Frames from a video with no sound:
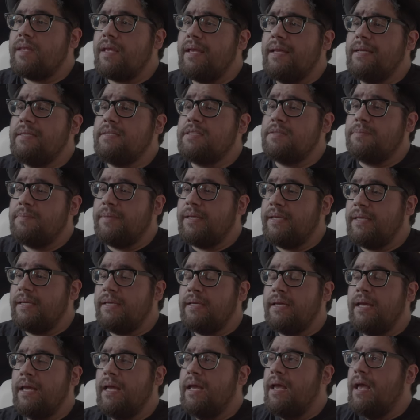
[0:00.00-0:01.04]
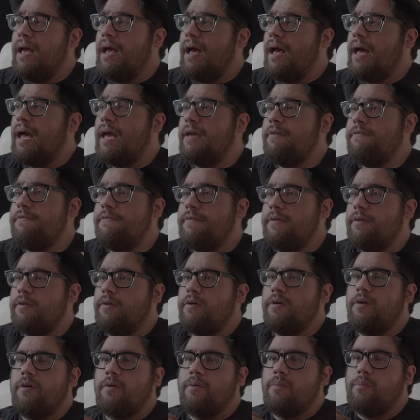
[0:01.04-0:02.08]
And to me, I
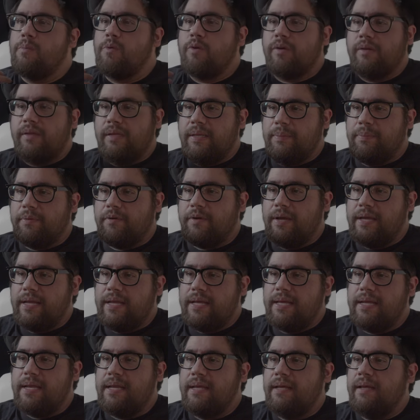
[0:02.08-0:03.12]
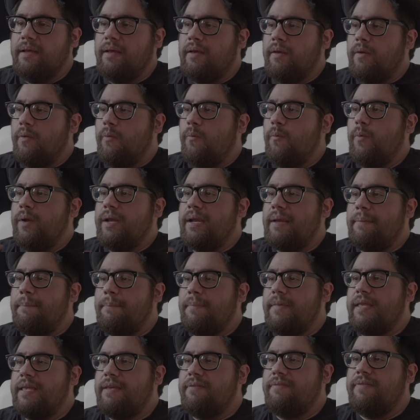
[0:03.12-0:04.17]
feel more liberated when
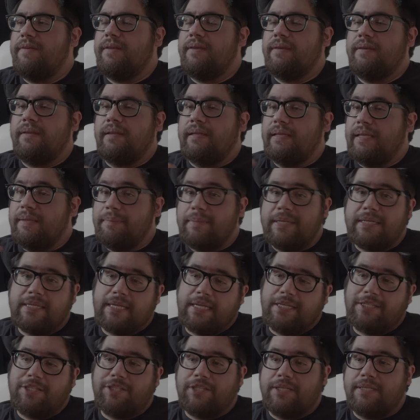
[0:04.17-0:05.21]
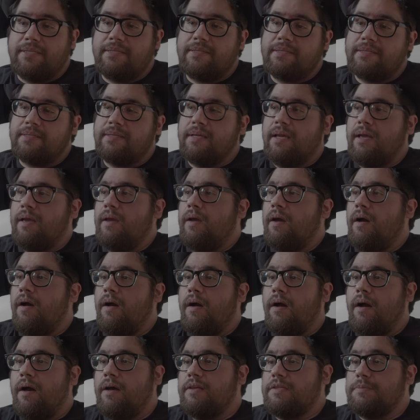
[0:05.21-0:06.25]
I'm given limitations,
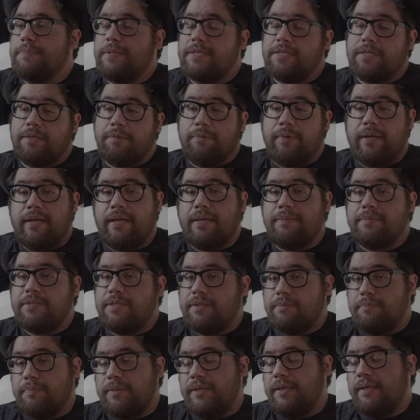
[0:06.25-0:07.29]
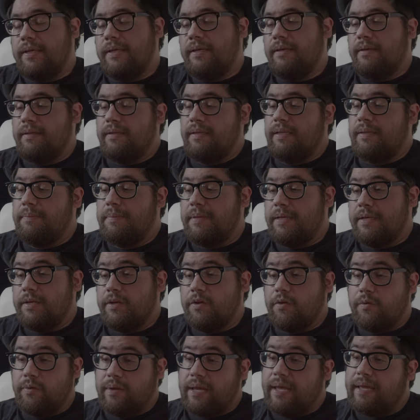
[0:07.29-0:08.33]
uh, especially when it comes to being
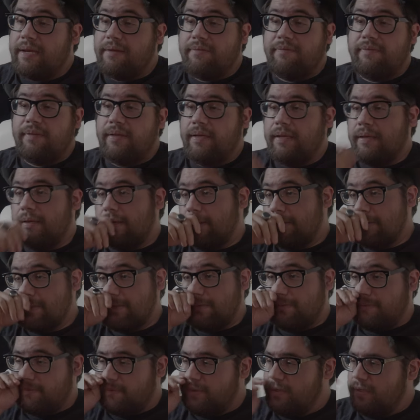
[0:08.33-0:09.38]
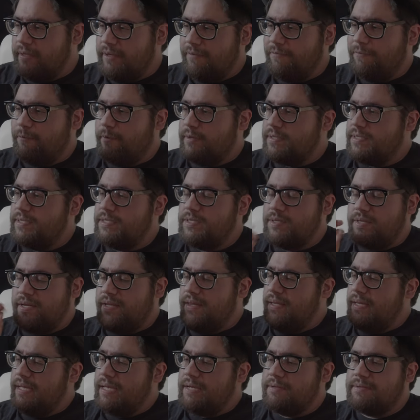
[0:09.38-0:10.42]
limited creatively, because it really forces you
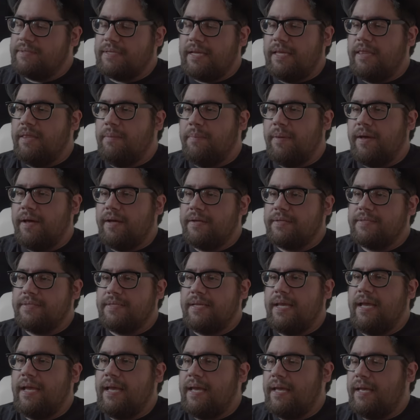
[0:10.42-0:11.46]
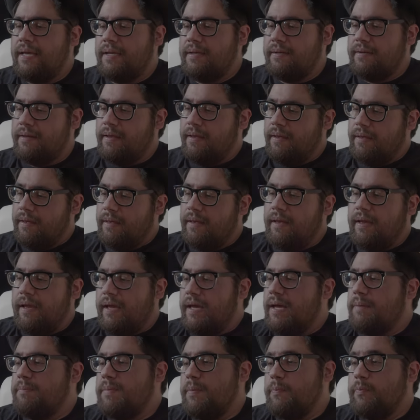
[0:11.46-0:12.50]
to think outside the box and
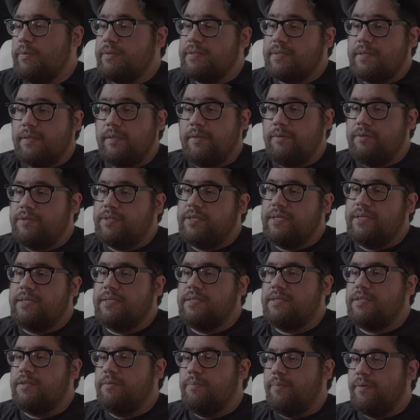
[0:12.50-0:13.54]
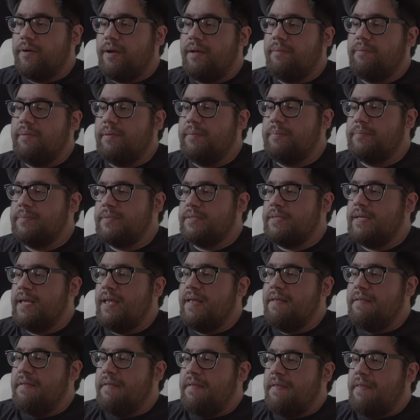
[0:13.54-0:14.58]
come up with solutions to problems
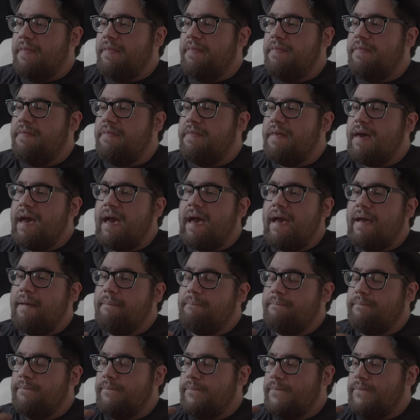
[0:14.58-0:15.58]
that